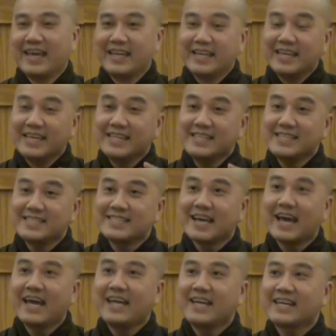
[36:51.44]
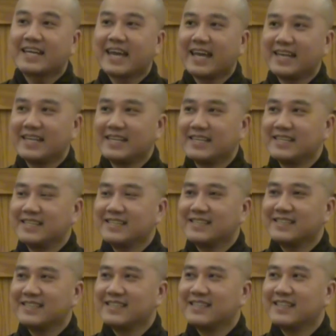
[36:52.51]
And inside the candy,
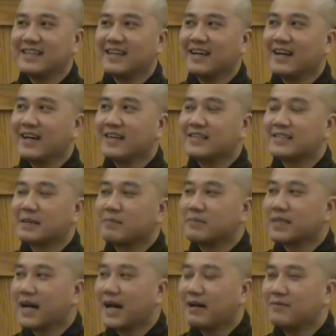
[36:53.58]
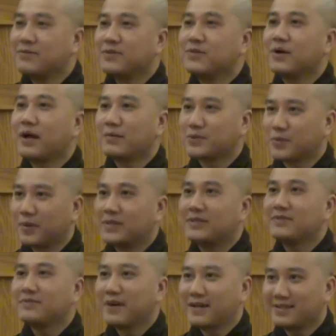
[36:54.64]
sometimes you have
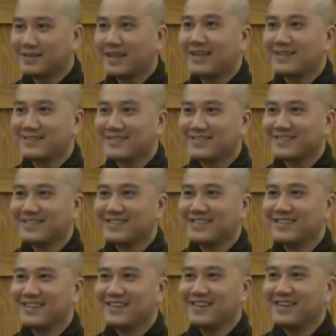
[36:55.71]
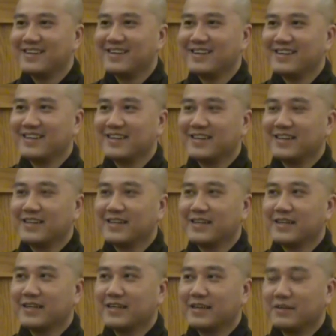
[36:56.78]
25 cents,
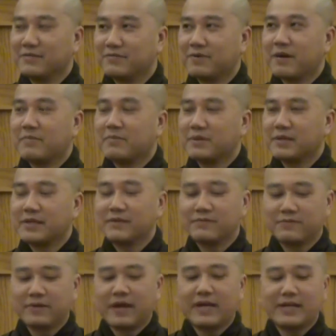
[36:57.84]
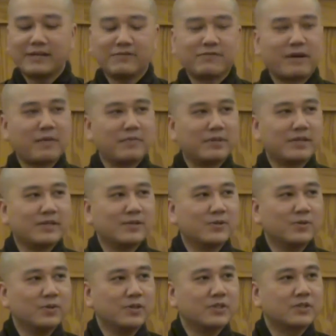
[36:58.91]
if, family, if any family
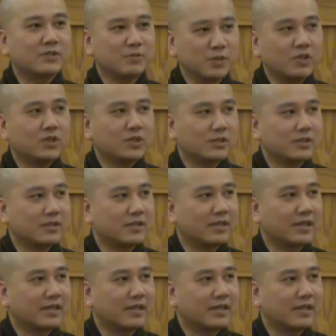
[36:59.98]
who is richer,